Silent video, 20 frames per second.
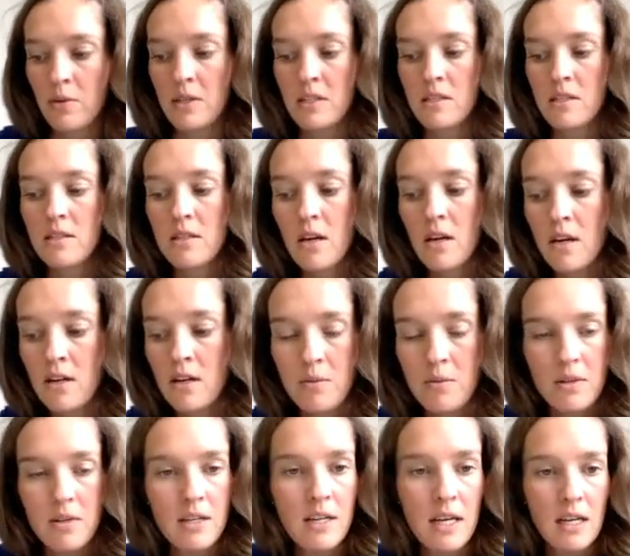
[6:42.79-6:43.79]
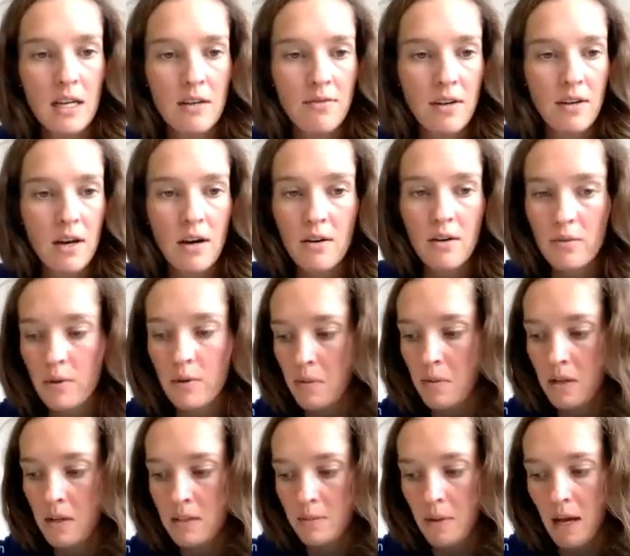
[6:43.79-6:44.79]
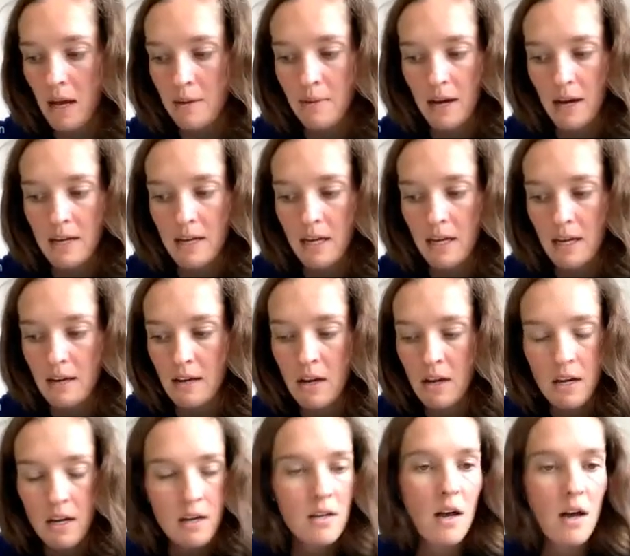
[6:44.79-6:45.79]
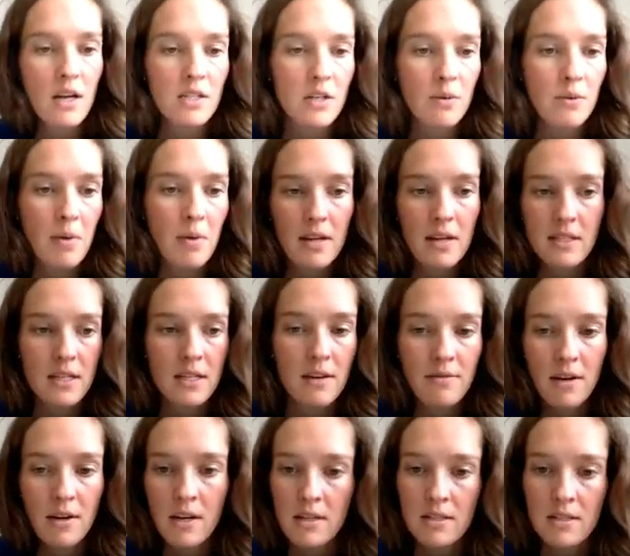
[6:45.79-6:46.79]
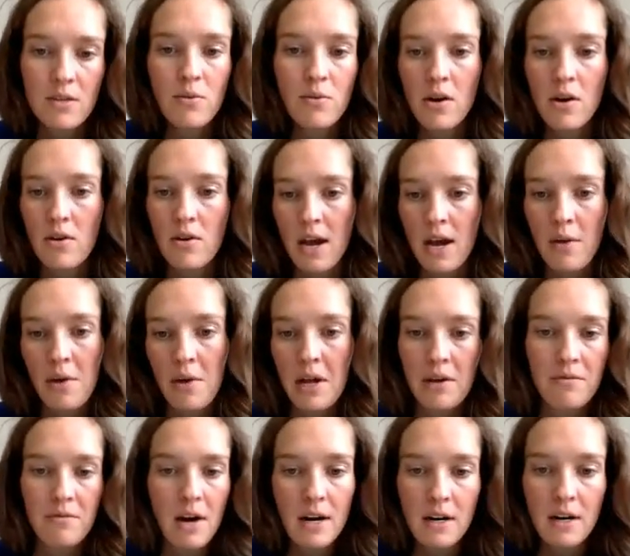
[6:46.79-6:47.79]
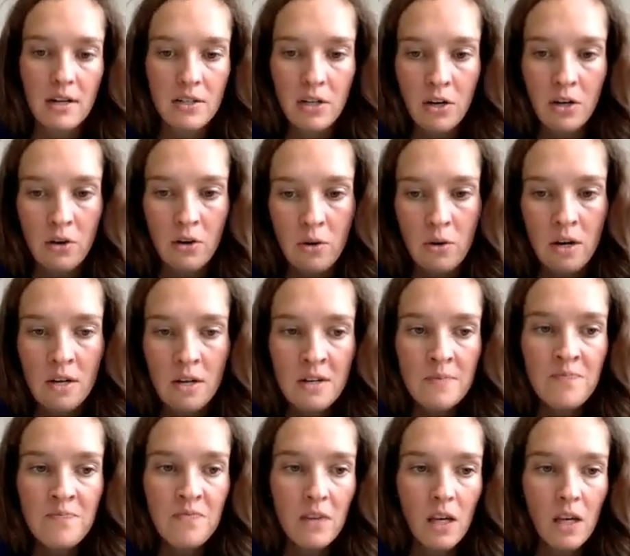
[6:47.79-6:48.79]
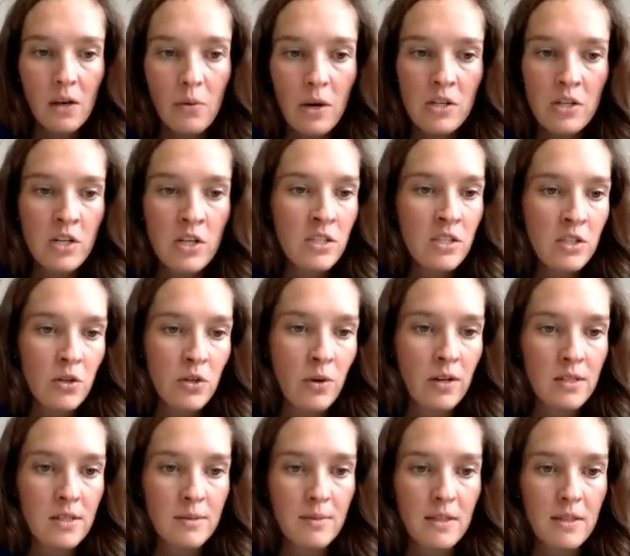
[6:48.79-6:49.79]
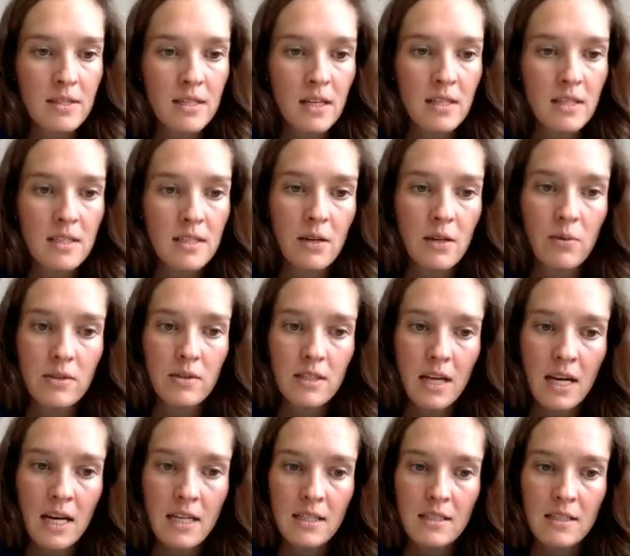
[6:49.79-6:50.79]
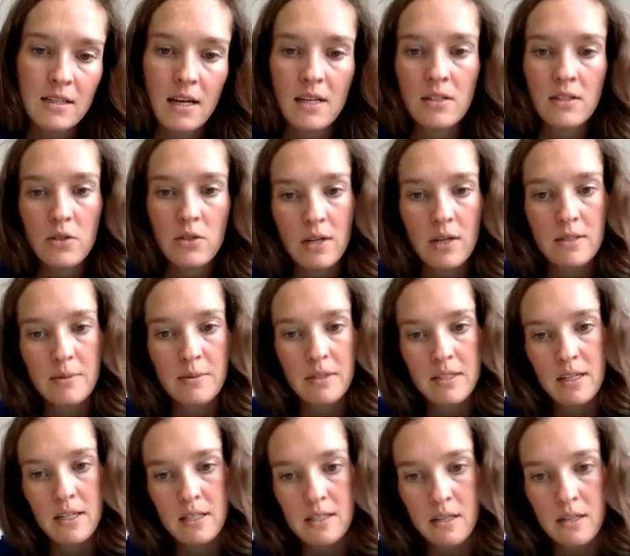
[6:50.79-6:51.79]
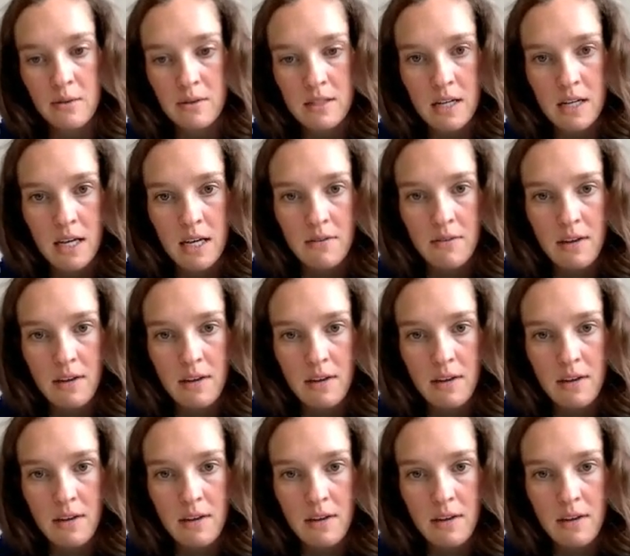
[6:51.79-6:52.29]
started with a negative here, we multiplied by a negative, got to a positive. So we're okay. We could write our 2 equations, 2x plus 6 equals 8, and 2x plus 6 equals negative